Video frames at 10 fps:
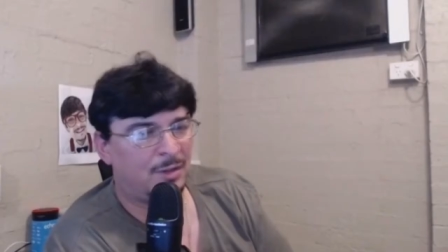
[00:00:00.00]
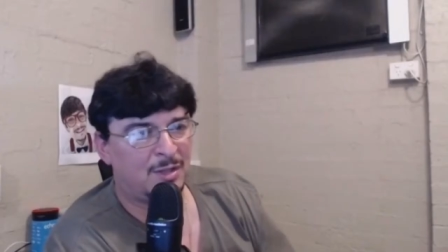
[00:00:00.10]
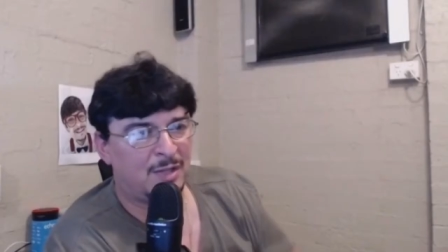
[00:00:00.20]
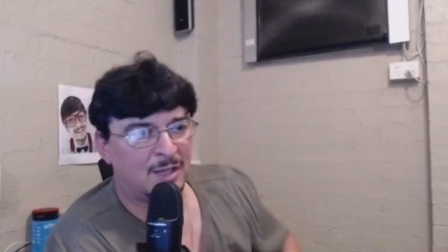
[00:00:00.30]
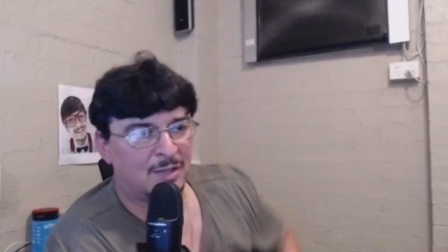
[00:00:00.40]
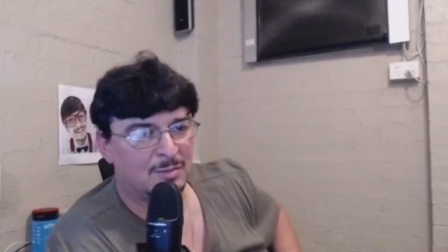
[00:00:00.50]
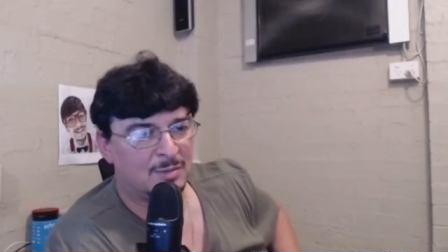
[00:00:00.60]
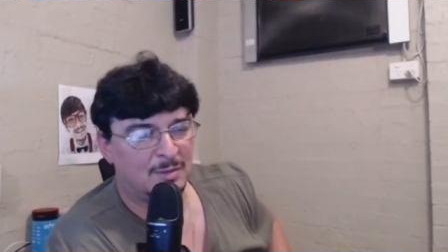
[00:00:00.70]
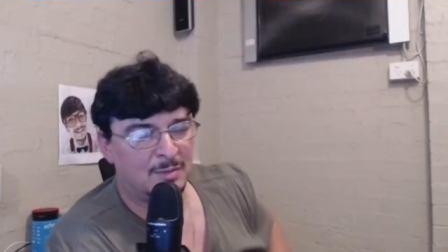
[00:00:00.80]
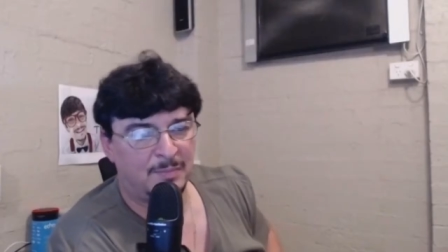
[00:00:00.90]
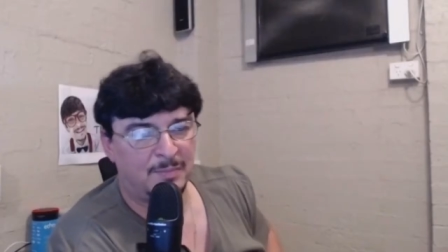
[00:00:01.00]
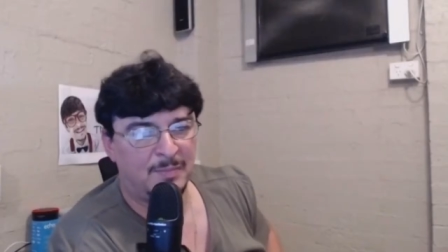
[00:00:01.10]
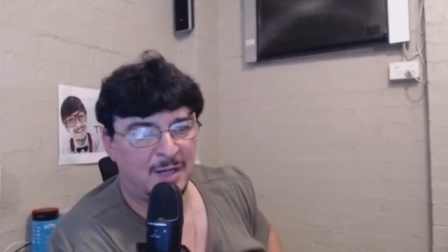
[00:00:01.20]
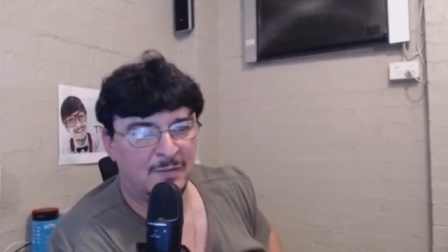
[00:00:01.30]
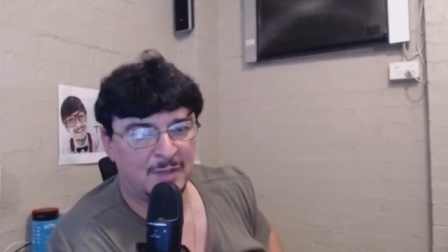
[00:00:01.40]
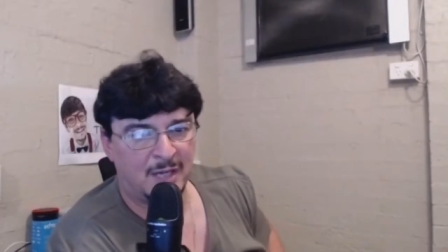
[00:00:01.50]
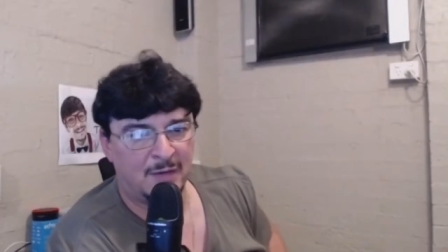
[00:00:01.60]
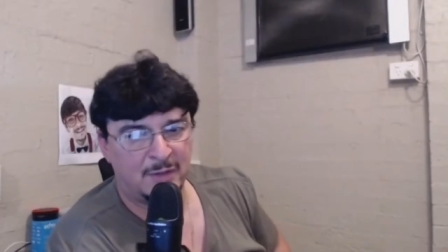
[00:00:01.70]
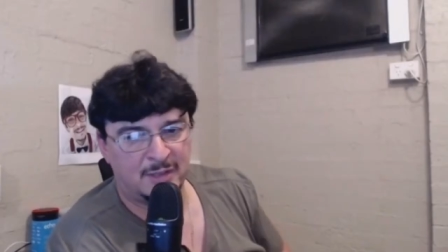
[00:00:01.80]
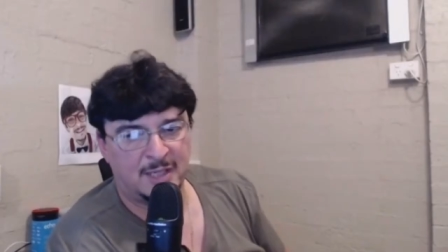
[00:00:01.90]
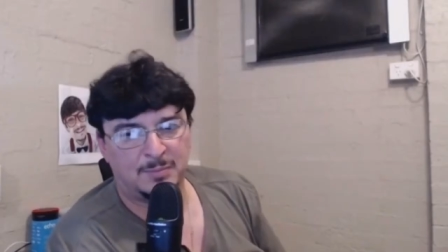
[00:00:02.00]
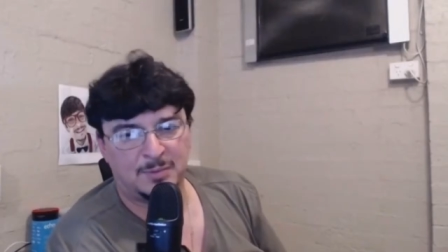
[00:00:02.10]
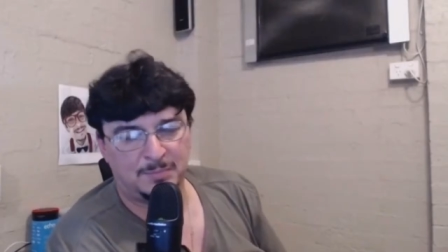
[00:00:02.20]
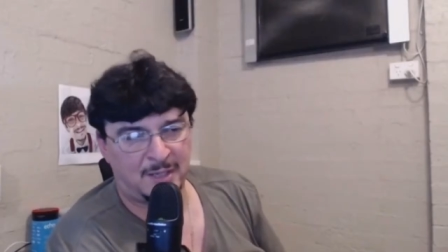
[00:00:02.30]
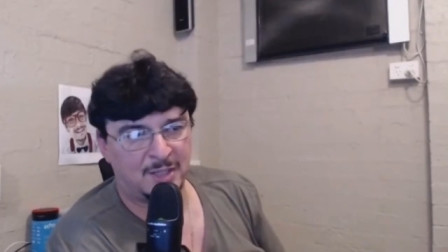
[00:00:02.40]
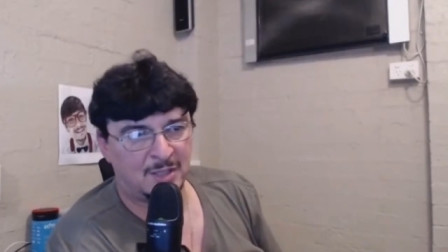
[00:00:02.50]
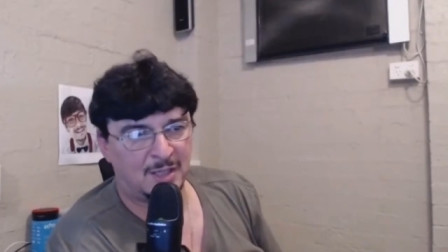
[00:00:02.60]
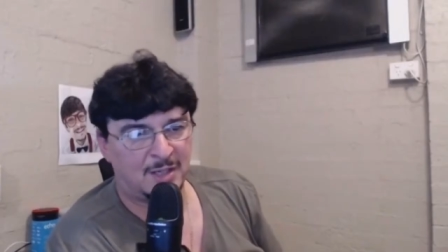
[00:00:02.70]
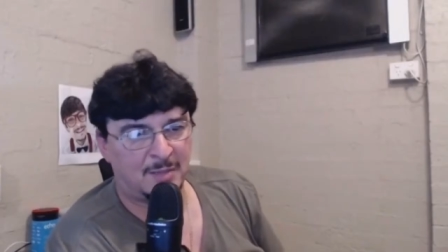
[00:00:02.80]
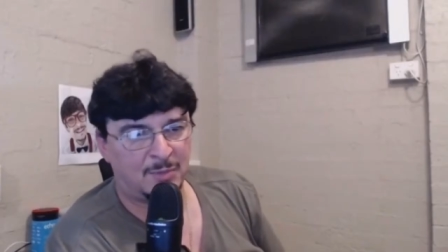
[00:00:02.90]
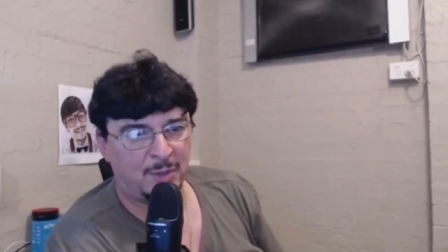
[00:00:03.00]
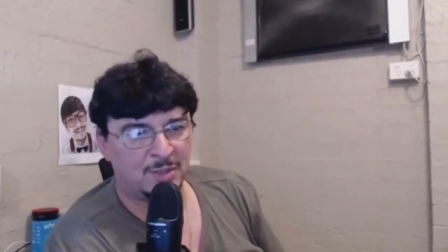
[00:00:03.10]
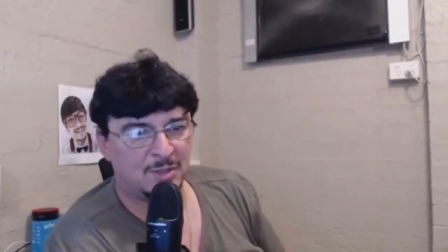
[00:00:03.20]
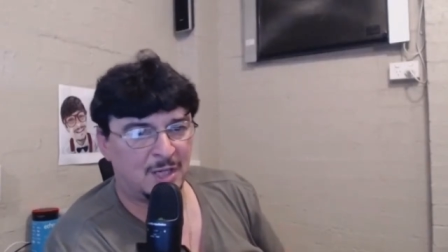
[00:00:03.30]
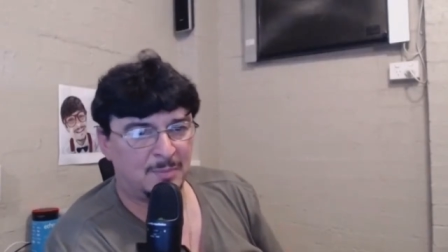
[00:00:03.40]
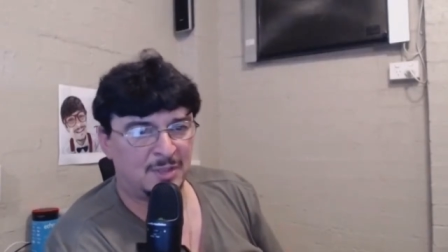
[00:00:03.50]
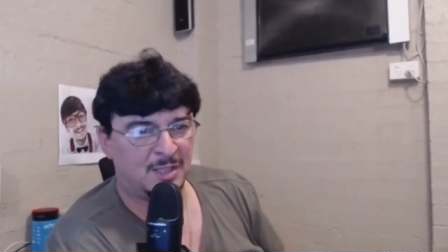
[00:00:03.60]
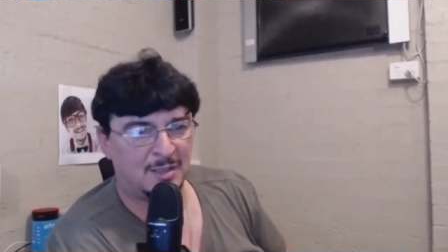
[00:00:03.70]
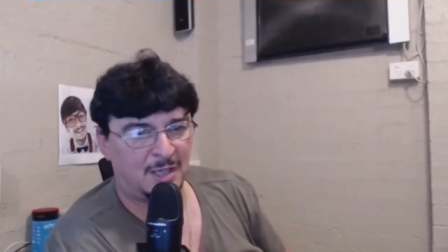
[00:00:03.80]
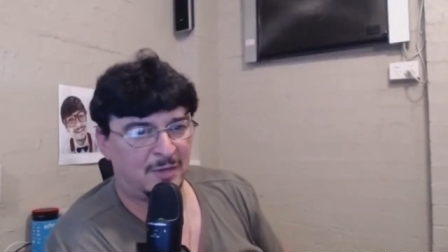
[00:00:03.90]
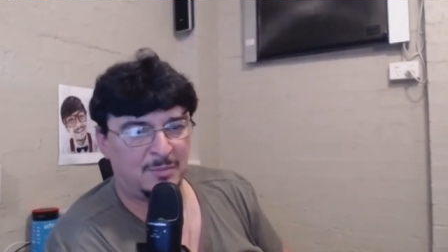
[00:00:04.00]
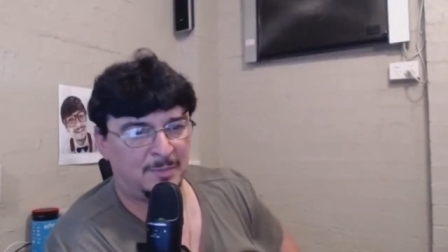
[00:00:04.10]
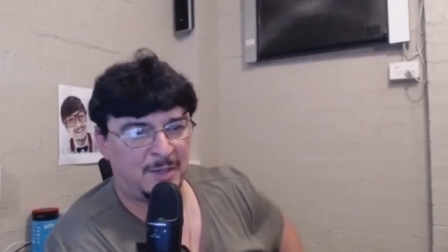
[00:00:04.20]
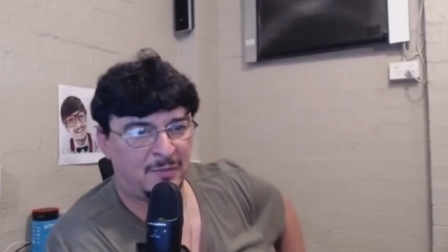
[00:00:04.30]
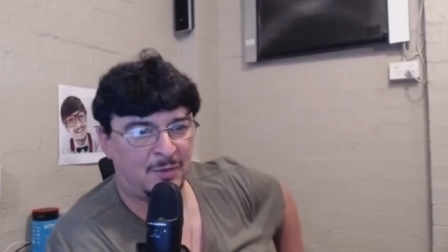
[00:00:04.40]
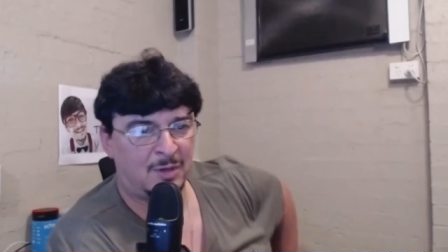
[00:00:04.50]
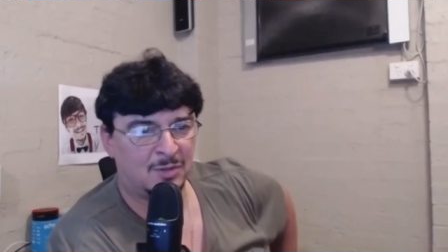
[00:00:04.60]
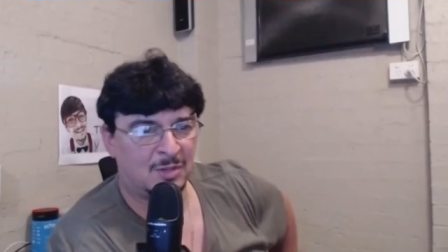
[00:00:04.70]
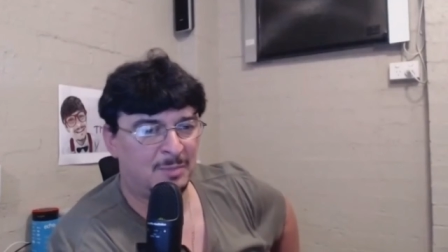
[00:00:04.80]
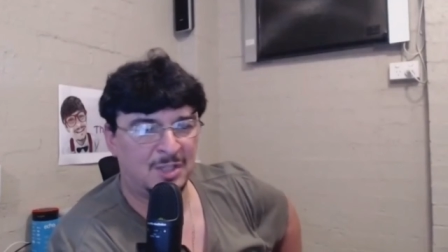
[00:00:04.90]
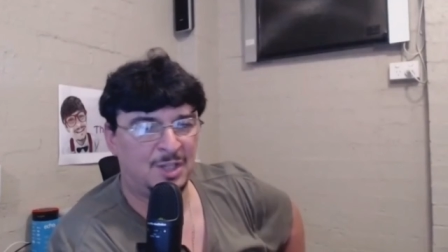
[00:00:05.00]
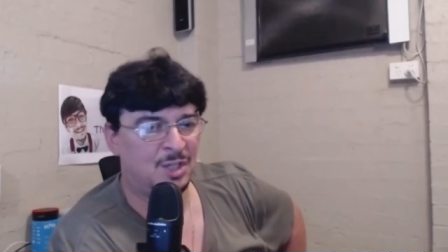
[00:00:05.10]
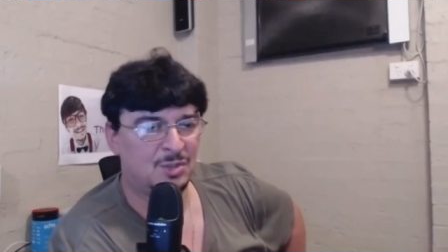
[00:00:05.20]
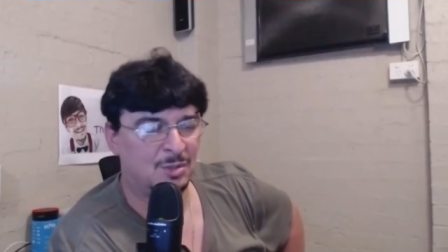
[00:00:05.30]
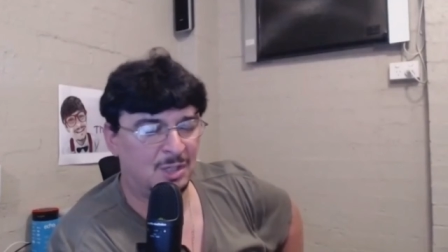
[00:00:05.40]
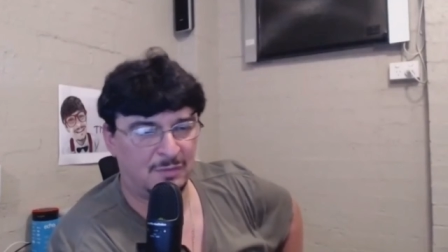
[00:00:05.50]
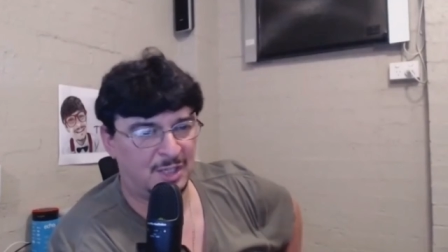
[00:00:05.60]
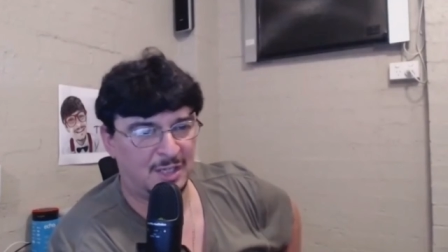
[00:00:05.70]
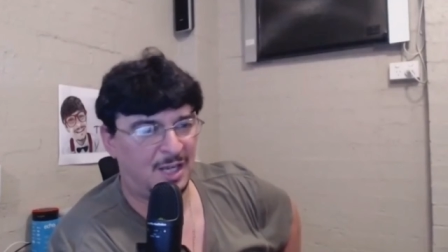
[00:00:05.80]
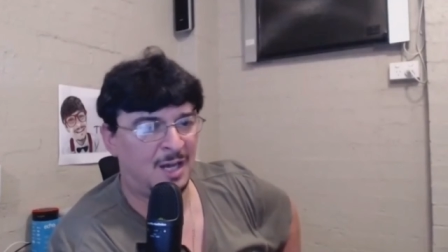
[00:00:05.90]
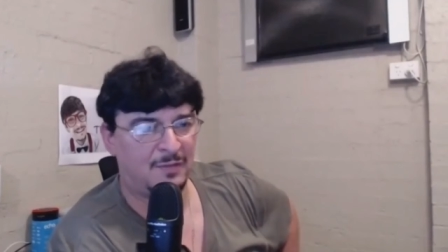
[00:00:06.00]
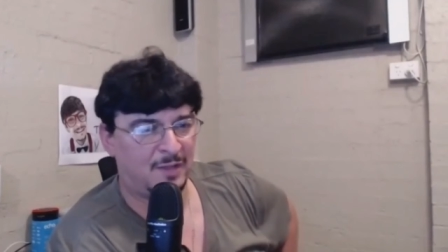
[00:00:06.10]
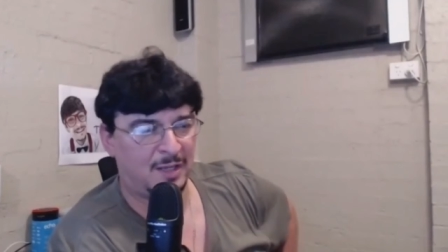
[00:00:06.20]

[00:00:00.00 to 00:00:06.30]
thousand over over at that place a couple of weeks ago, but I haven't been paying for a long time. But the kids couldn't even get half that.